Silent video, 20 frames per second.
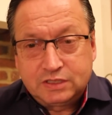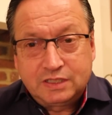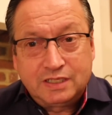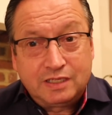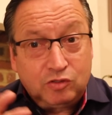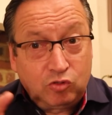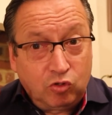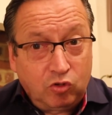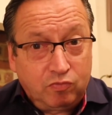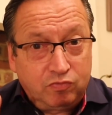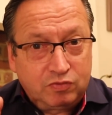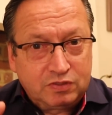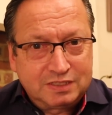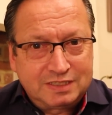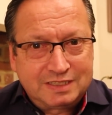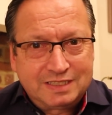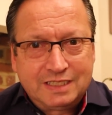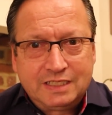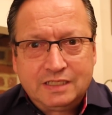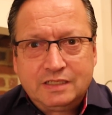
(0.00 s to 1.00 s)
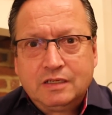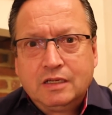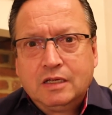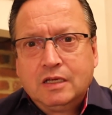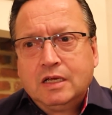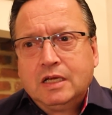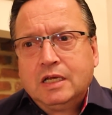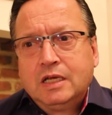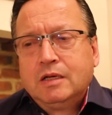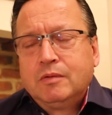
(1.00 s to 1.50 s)
They're not often seen,
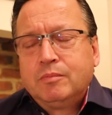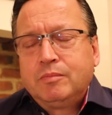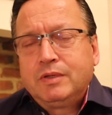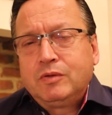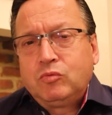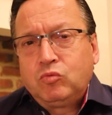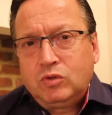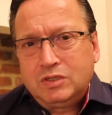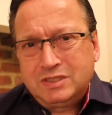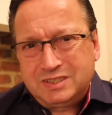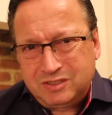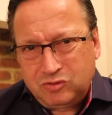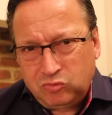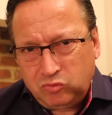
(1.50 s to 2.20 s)
but what's